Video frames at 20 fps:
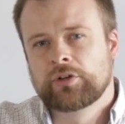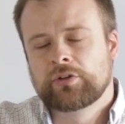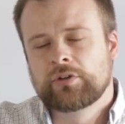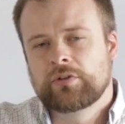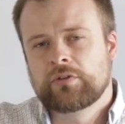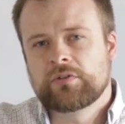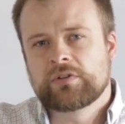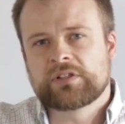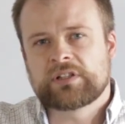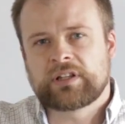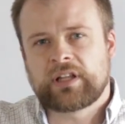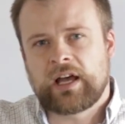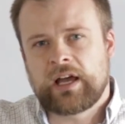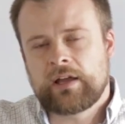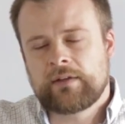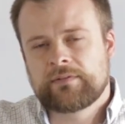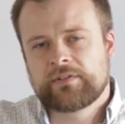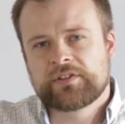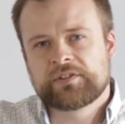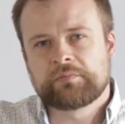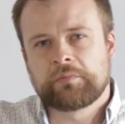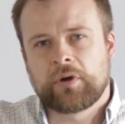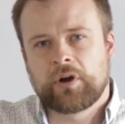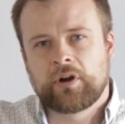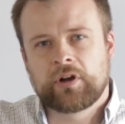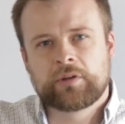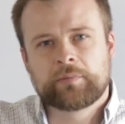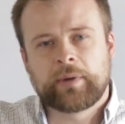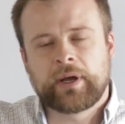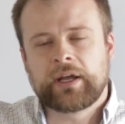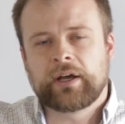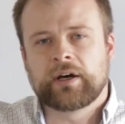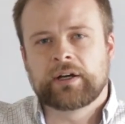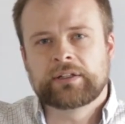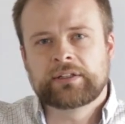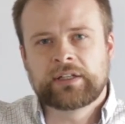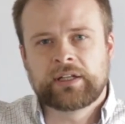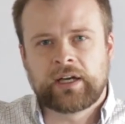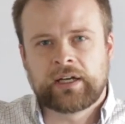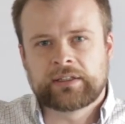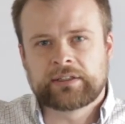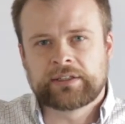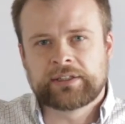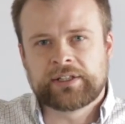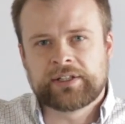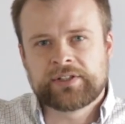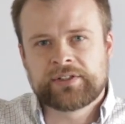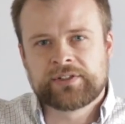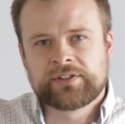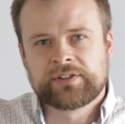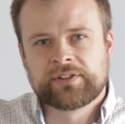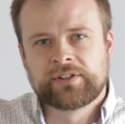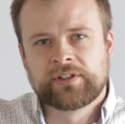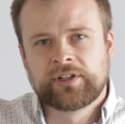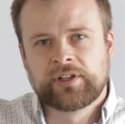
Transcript: whose life is marked by ungodliness,